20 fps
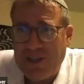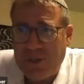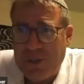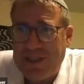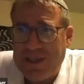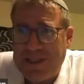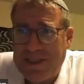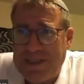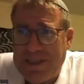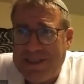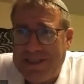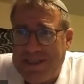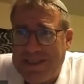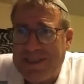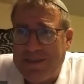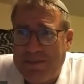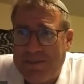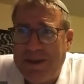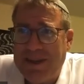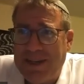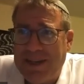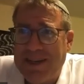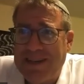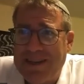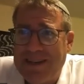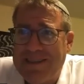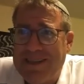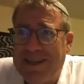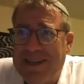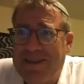twin sister, Sabina.
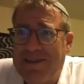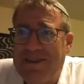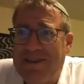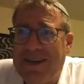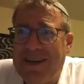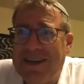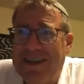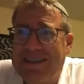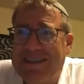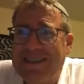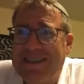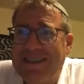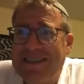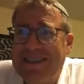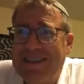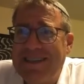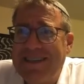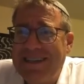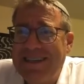Is that correct?